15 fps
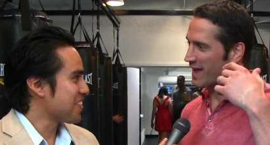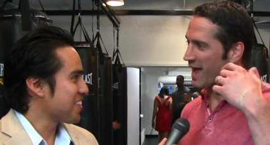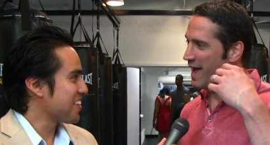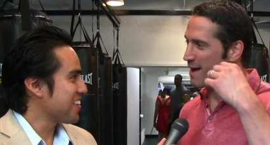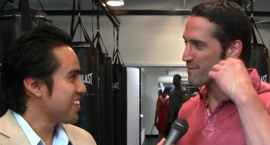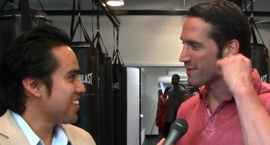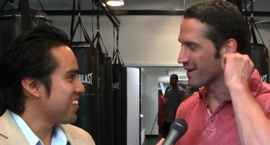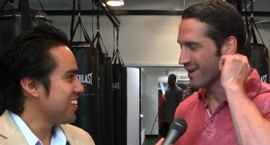
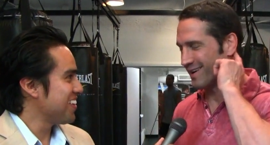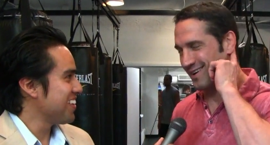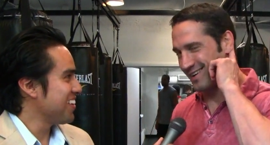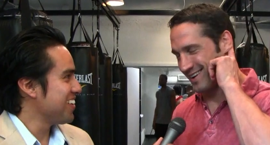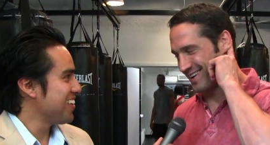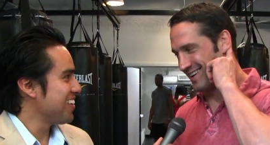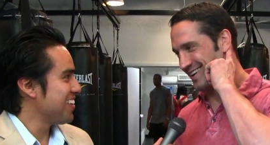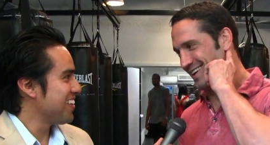Speaker 1: cap here?
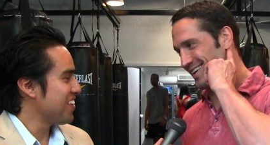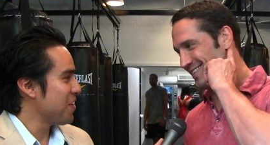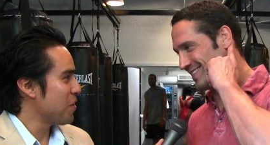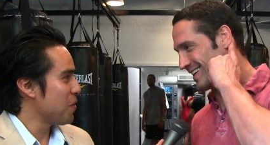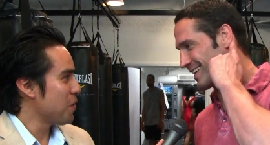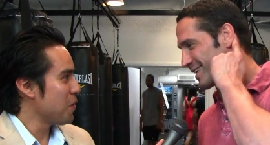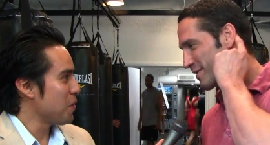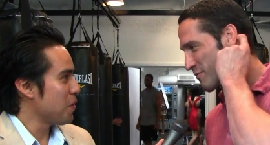You know, am
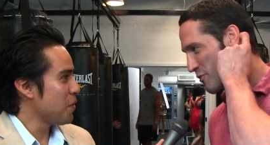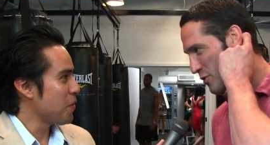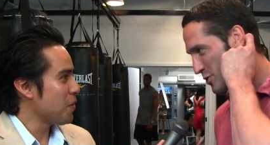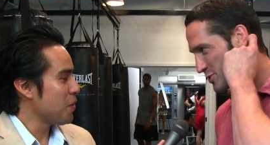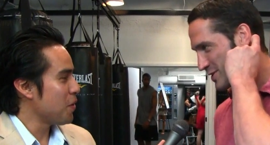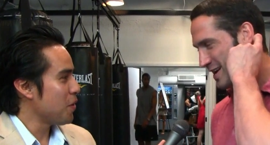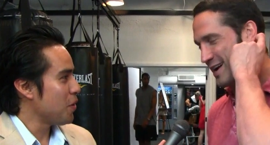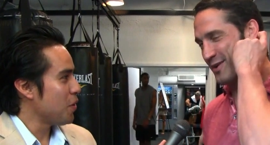I
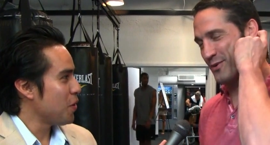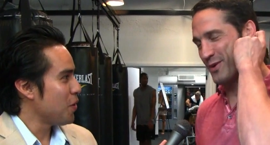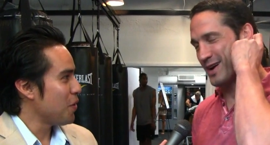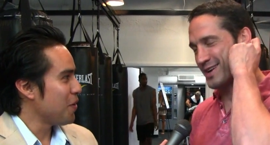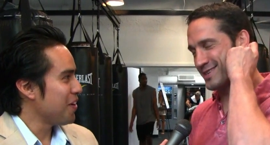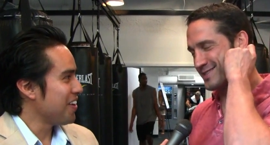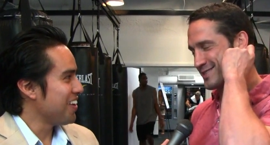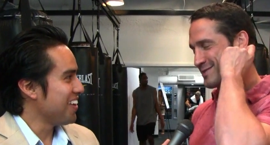foraging out
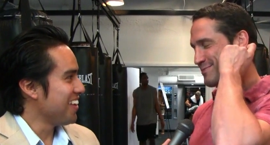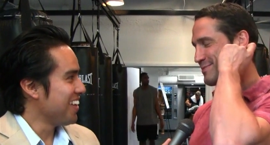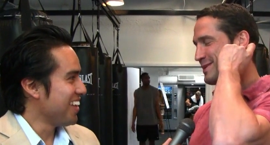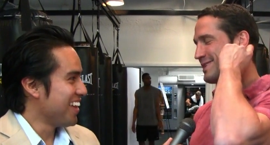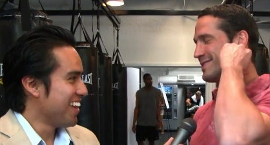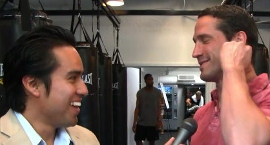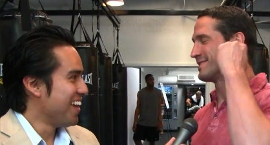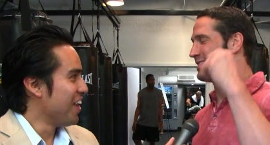west? But